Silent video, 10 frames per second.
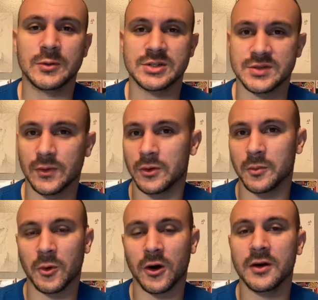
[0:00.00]
which is
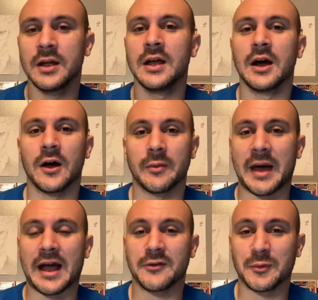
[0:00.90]
Voldemort on the
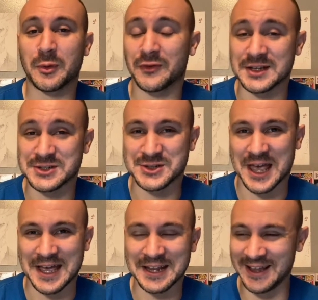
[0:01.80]
back of a professor's head.